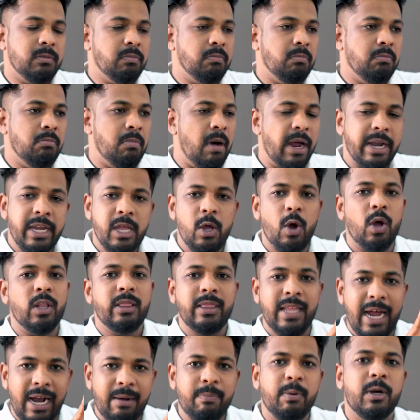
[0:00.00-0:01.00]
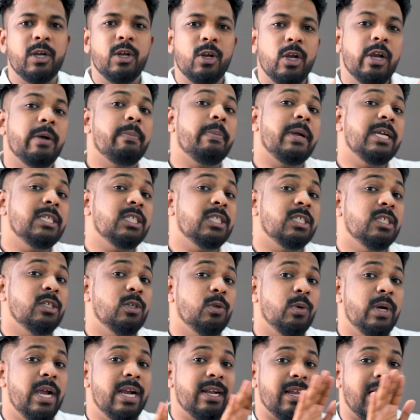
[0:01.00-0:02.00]
money on that particular patient
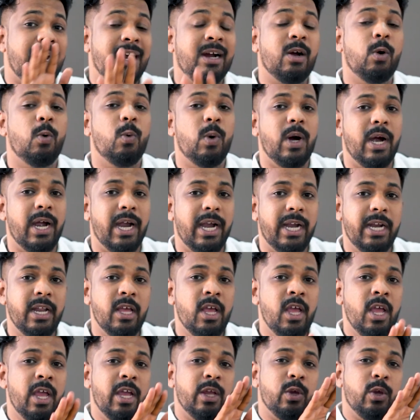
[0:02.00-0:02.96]
to get acquired,